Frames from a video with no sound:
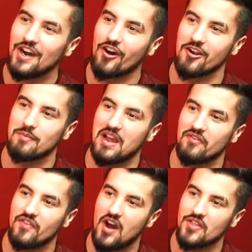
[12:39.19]
Are my
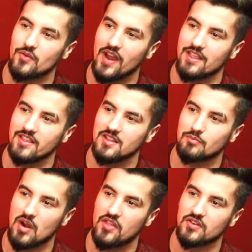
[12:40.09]
father and little
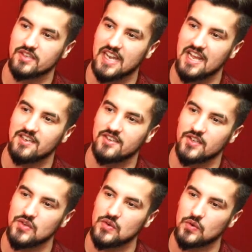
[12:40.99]
brother dead
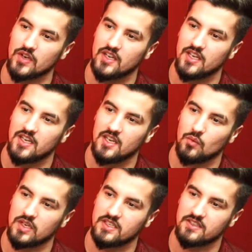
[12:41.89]
too?
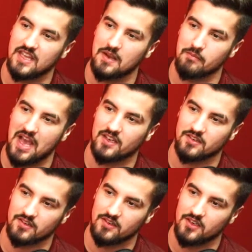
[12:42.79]
What does that
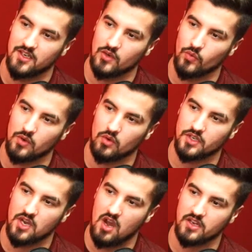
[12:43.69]
matter? We were
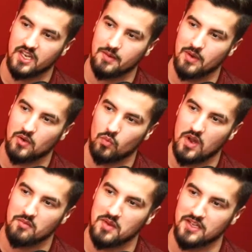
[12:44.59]
talking about
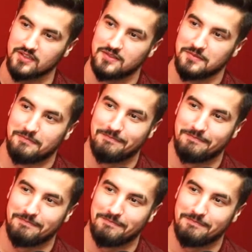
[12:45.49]
One Piece.